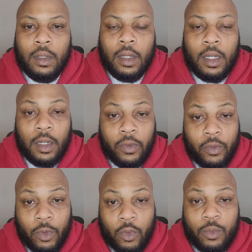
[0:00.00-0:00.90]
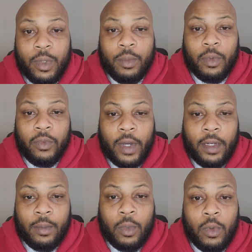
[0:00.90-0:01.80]
And if you've been
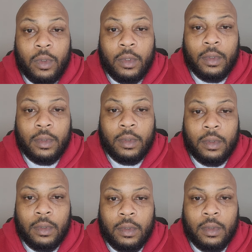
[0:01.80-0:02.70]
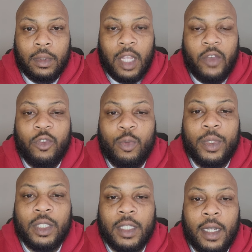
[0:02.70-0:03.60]
providing more, if you've
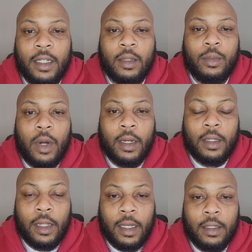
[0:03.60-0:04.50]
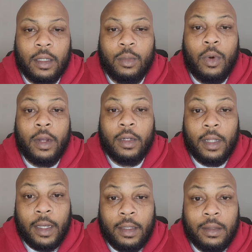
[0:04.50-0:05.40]
been shining a brighter light, a brighter
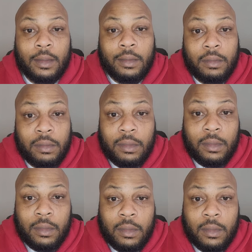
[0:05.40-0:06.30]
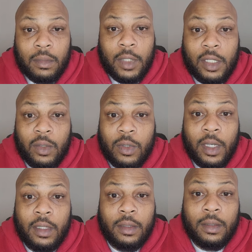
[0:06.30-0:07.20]
light, that's
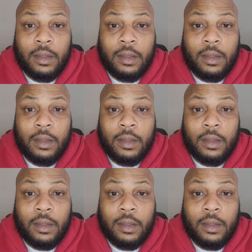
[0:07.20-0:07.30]
okay,